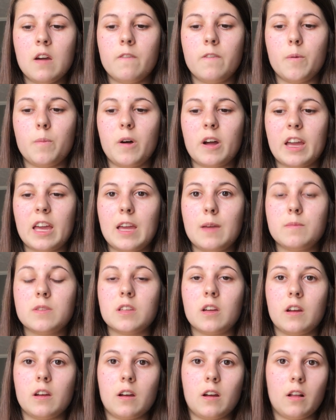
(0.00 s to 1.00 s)
Football games,
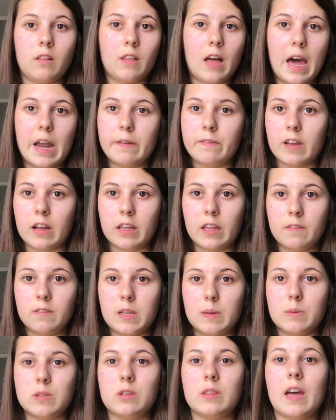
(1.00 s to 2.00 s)
a lot of Young Life
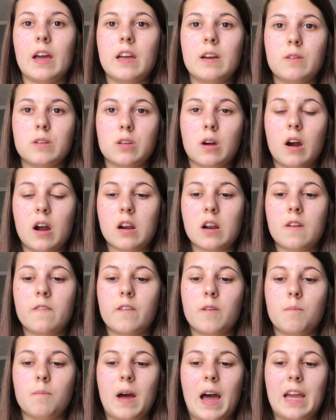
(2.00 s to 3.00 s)
teams do that. It was harder
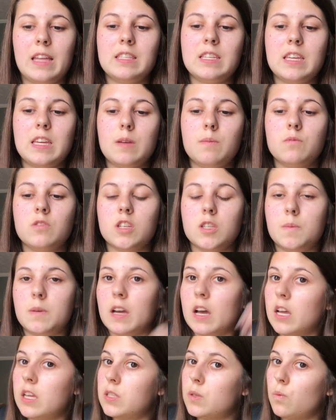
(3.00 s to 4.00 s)
for my team just
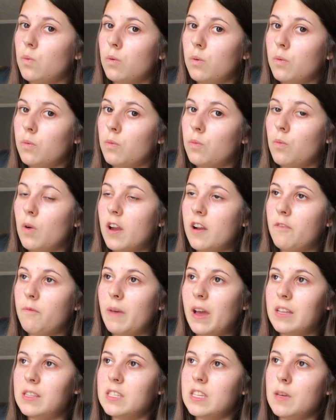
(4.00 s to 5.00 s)
because one of
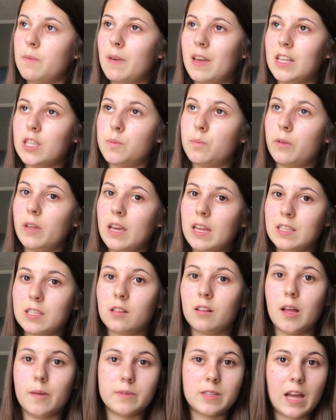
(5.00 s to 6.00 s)
my teammates plays
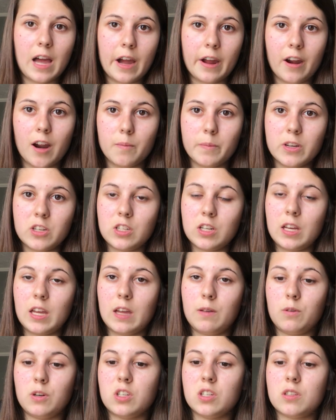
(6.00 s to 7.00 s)
club soccer at
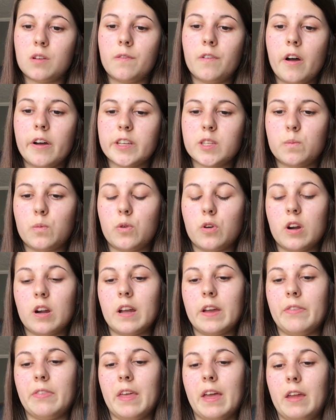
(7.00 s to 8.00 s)
Michigan, which is a fall
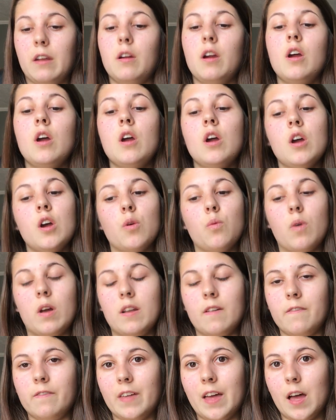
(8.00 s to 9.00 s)
sport, and then
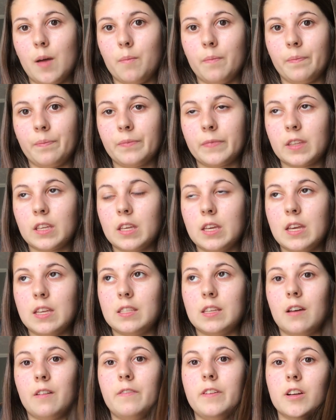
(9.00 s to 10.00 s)
one of them
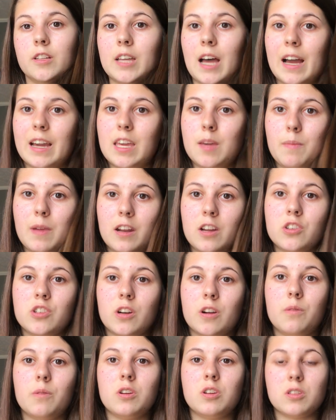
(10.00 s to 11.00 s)
is a field hockey
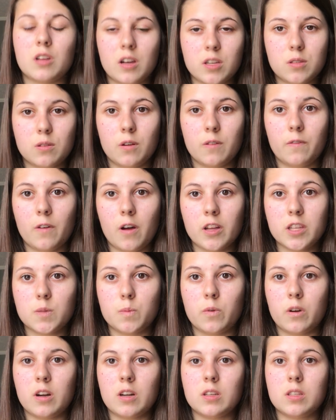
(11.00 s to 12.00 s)
manager, which is also a fall
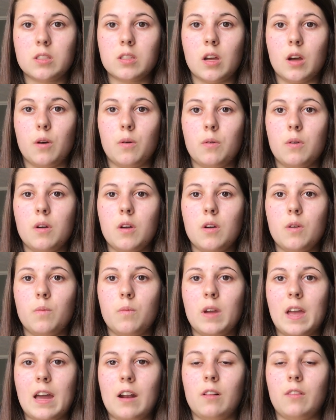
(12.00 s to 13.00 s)
sport. So
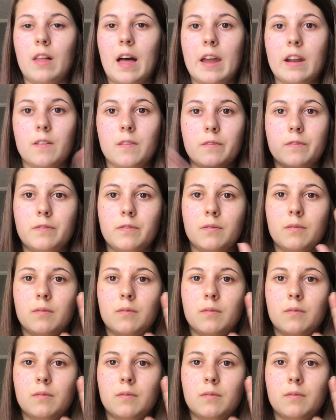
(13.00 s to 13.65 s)
we had a lot of